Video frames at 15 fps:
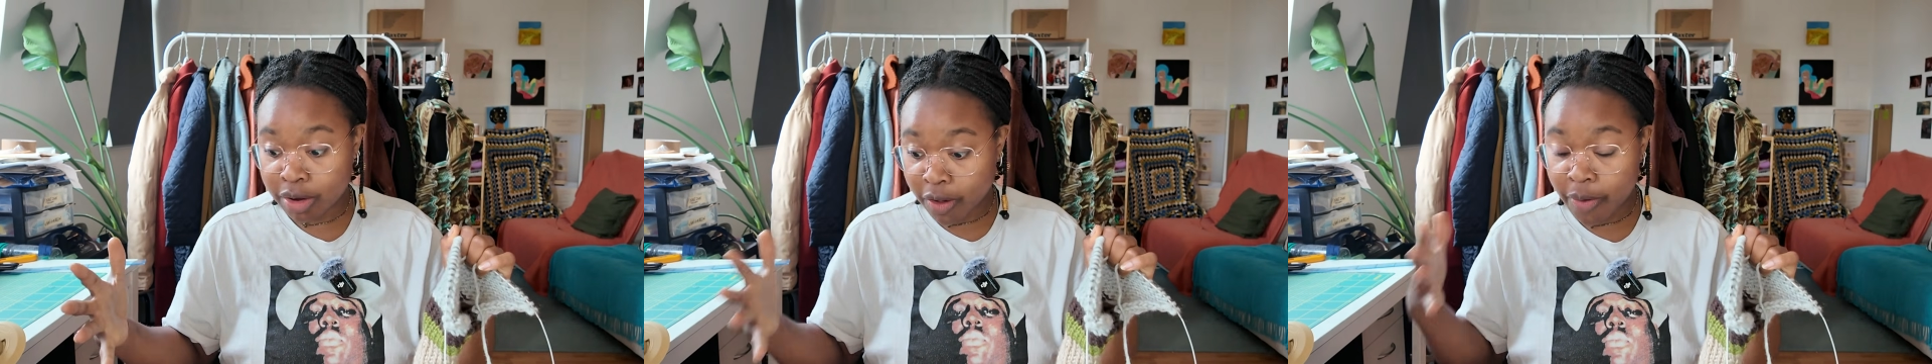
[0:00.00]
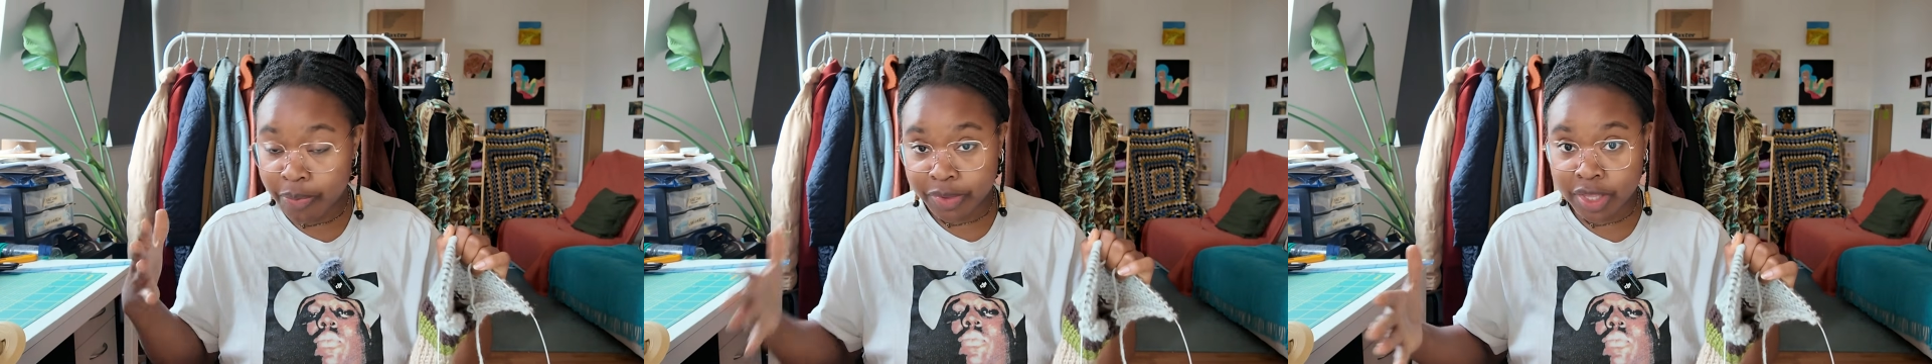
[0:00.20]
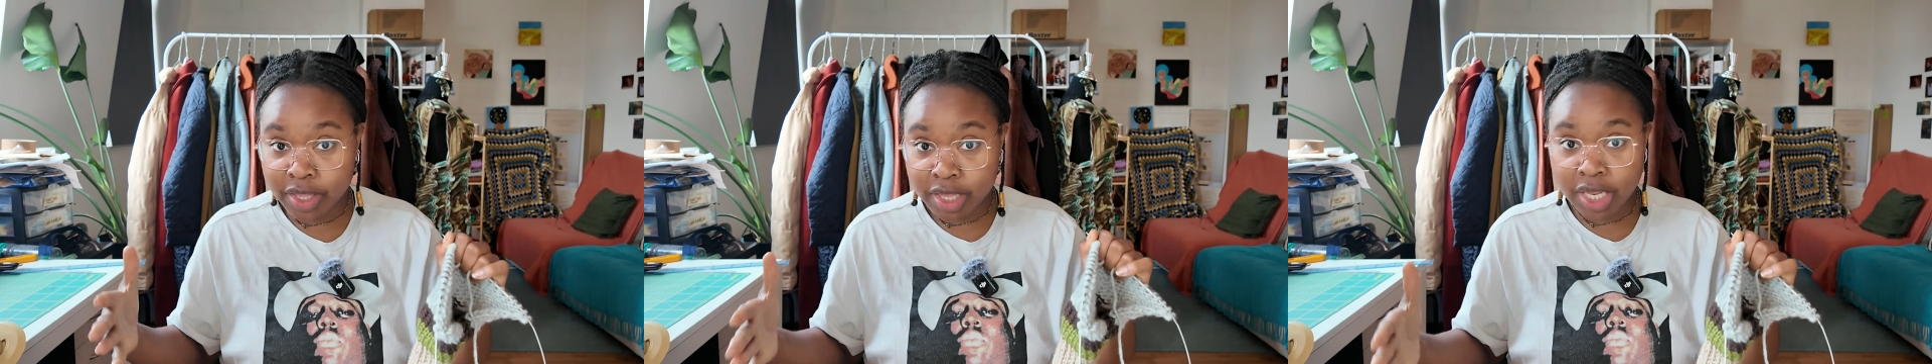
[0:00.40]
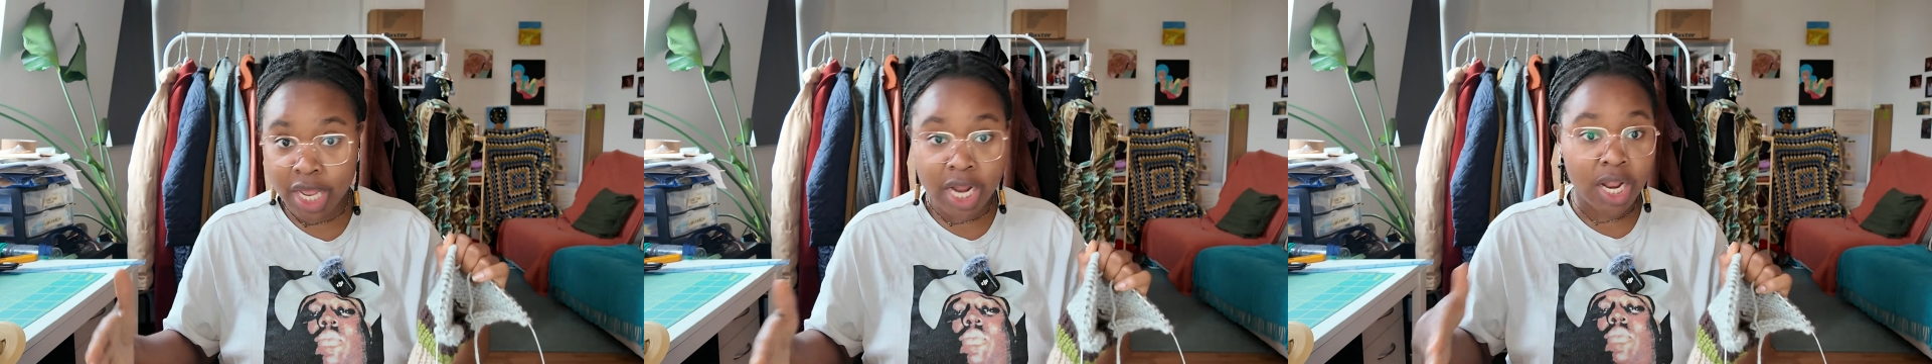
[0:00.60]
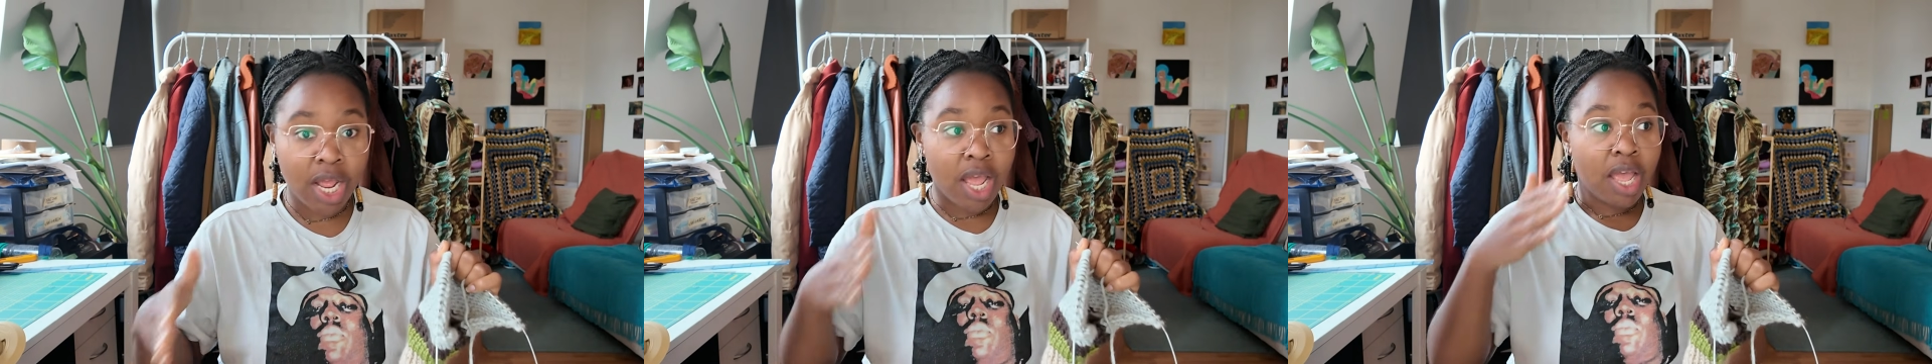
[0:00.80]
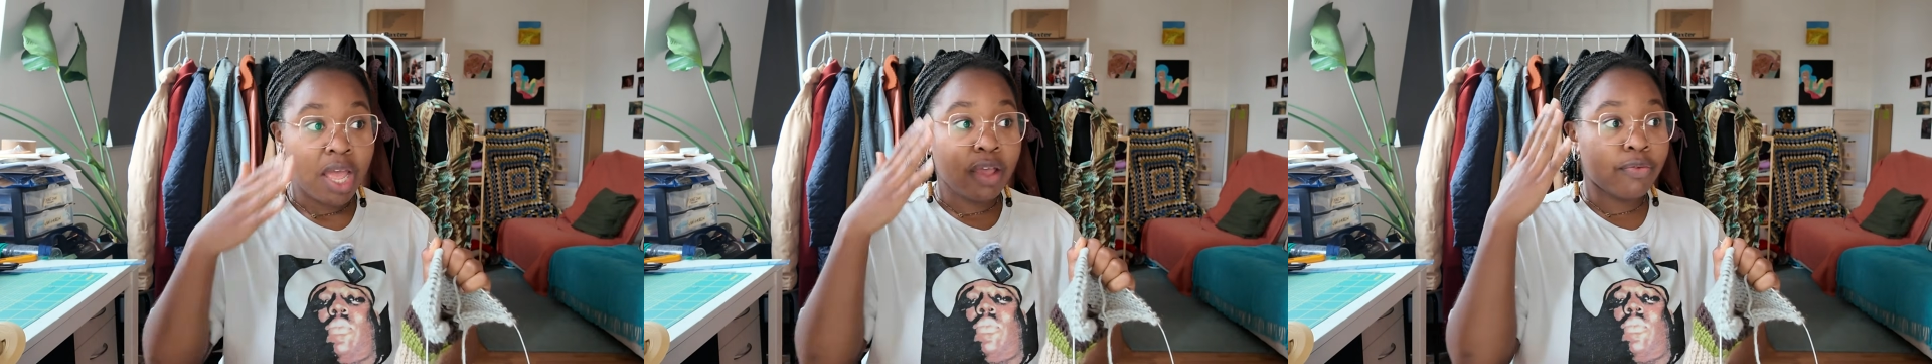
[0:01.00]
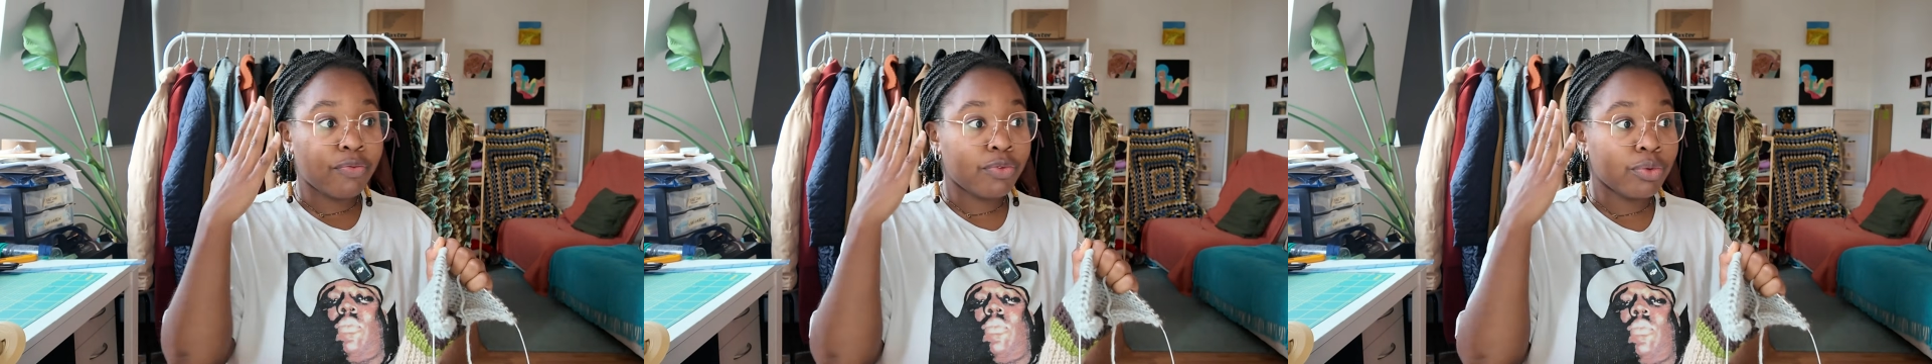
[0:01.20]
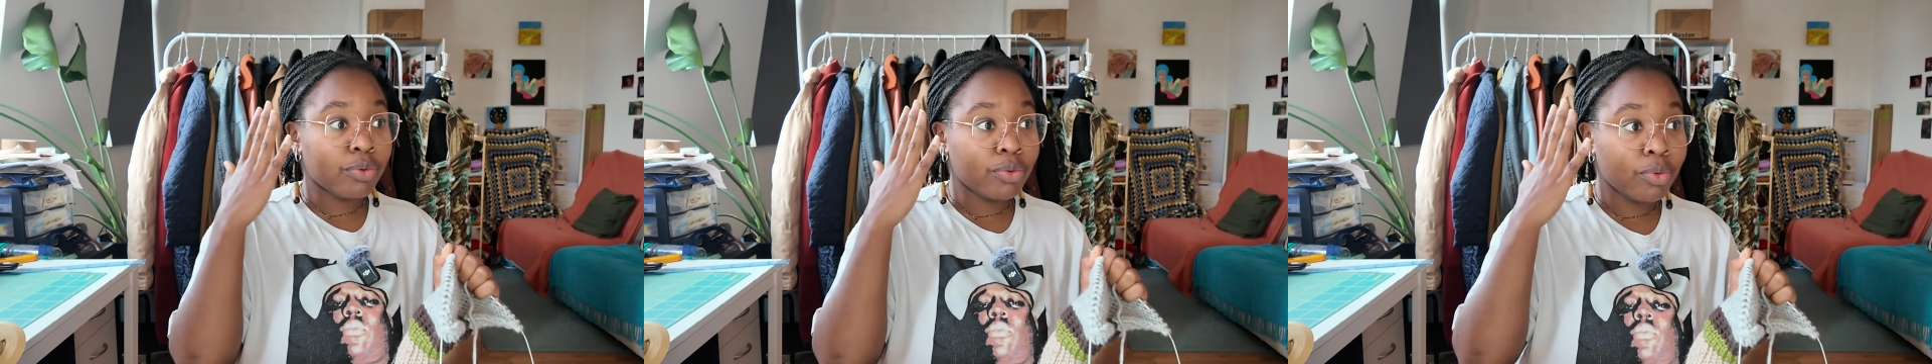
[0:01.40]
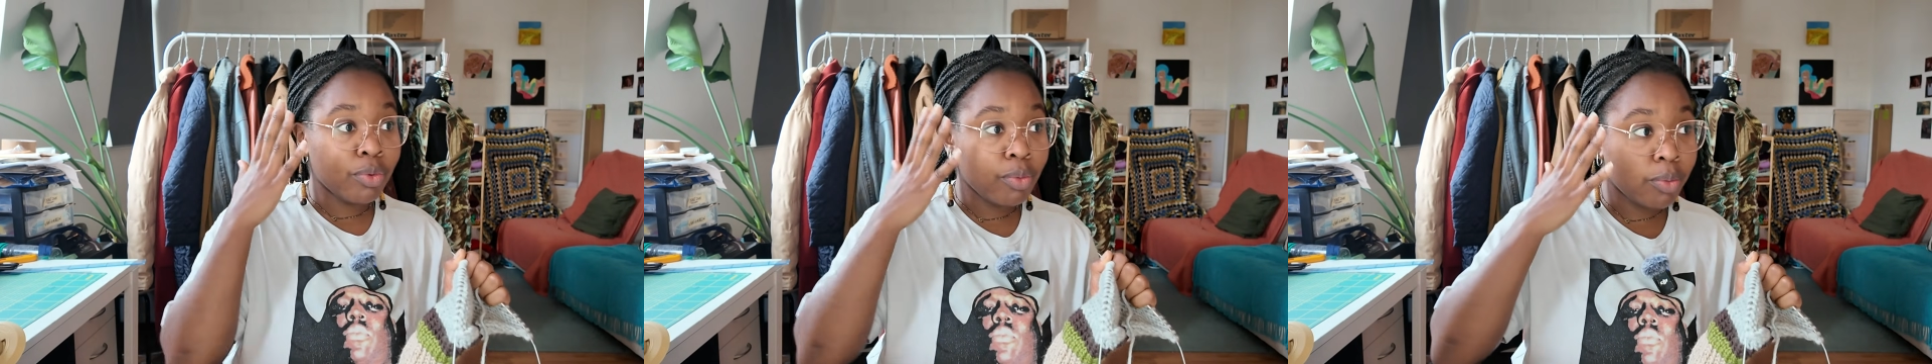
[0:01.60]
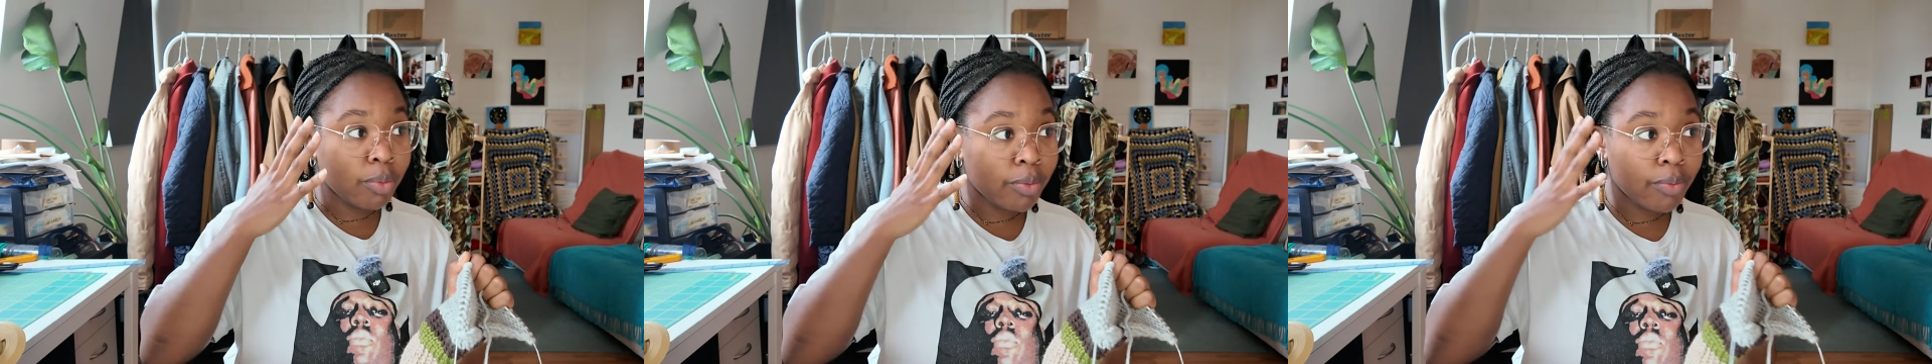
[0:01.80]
comes into that. If you